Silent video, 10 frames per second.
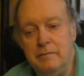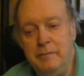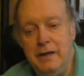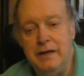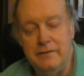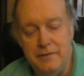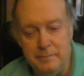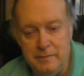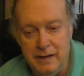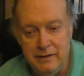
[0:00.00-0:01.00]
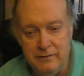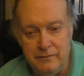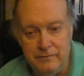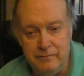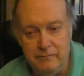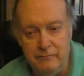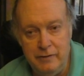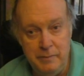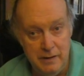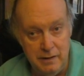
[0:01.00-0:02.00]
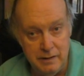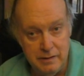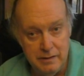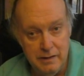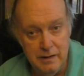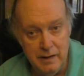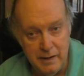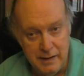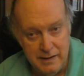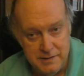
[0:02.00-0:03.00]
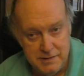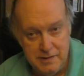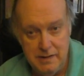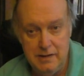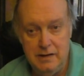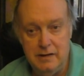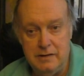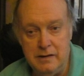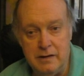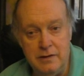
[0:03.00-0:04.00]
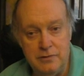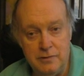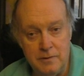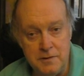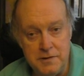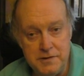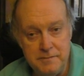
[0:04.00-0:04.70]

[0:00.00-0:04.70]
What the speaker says: Many of them have rebelled against their controllers